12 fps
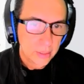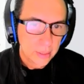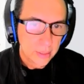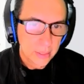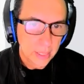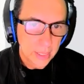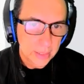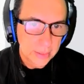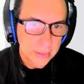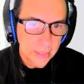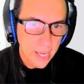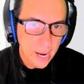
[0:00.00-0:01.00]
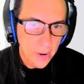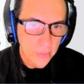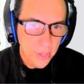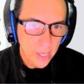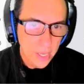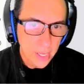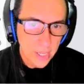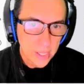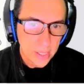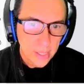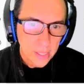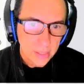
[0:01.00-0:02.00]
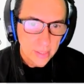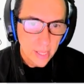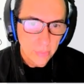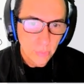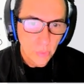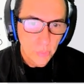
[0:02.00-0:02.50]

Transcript: this area here that will